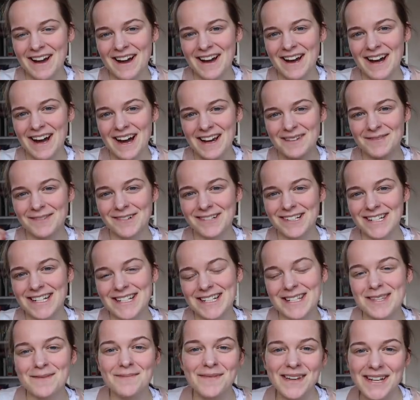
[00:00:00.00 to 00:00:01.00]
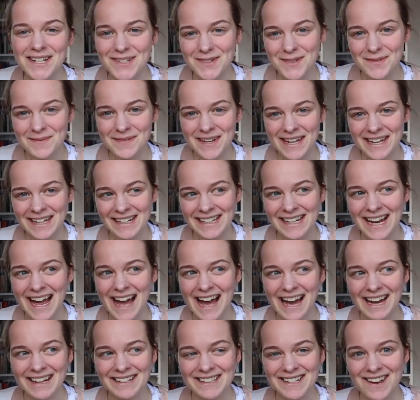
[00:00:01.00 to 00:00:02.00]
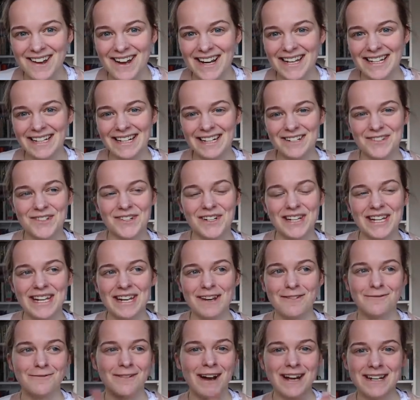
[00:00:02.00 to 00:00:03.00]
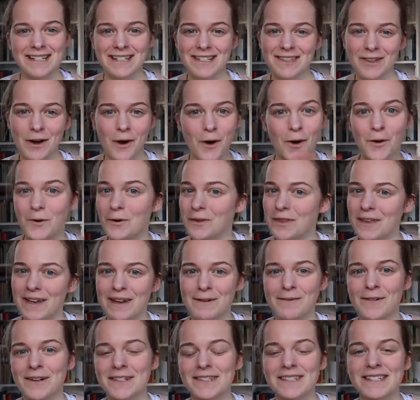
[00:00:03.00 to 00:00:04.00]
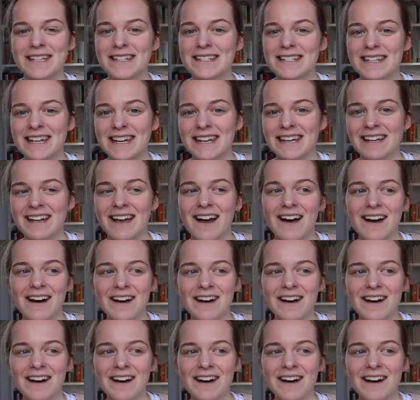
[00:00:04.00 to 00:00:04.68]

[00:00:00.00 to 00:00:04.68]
I brought it to the beach with me and I literally read the whole thing in one sitting.